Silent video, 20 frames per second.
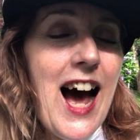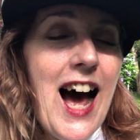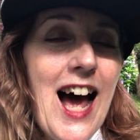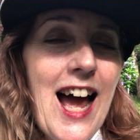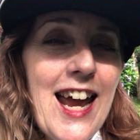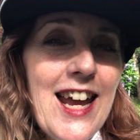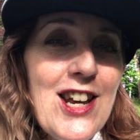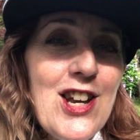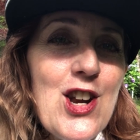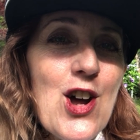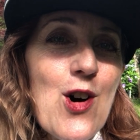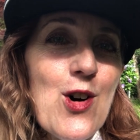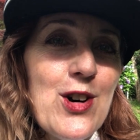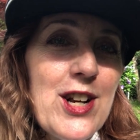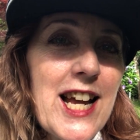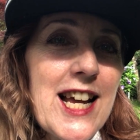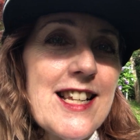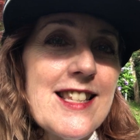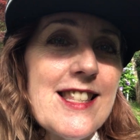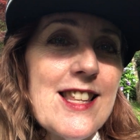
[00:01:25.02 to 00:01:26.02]
I
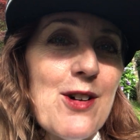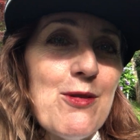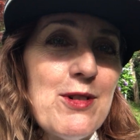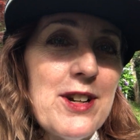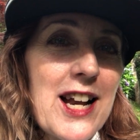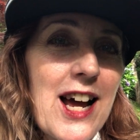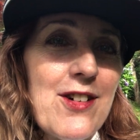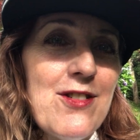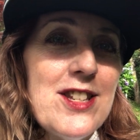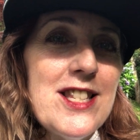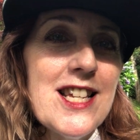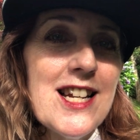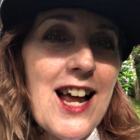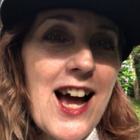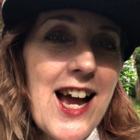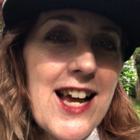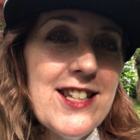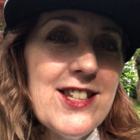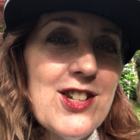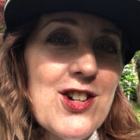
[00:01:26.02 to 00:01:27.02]
noticed that when I was in
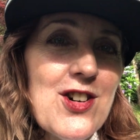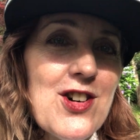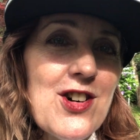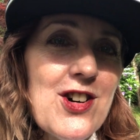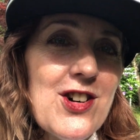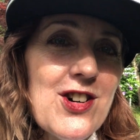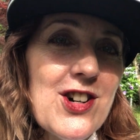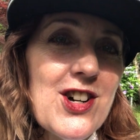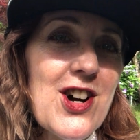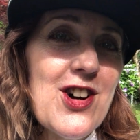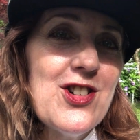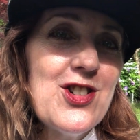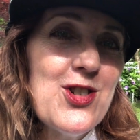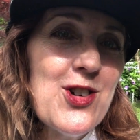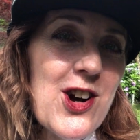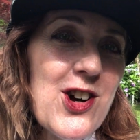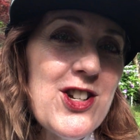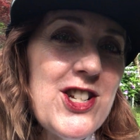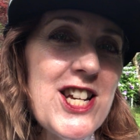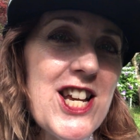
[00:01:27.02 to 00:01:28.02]
high school, go
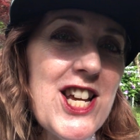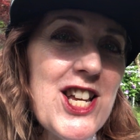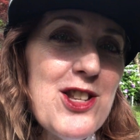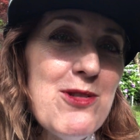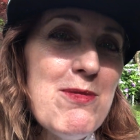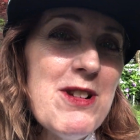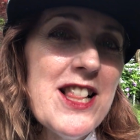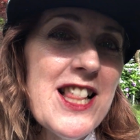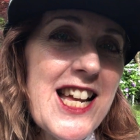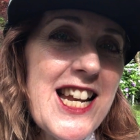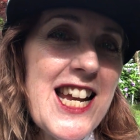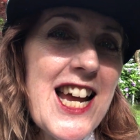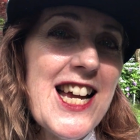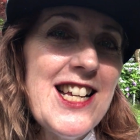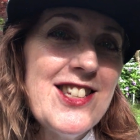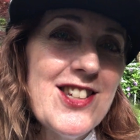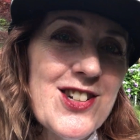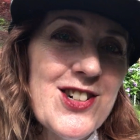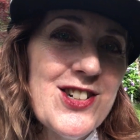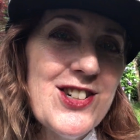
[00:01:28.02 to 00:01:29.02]
Trojans, Millennium High
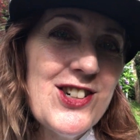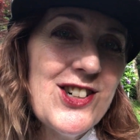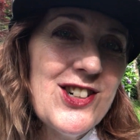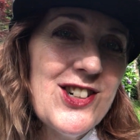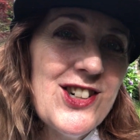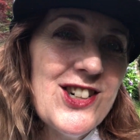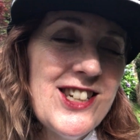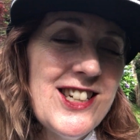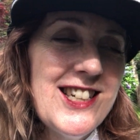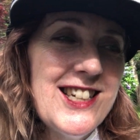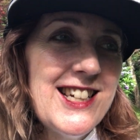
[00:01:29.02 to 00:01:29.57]
School,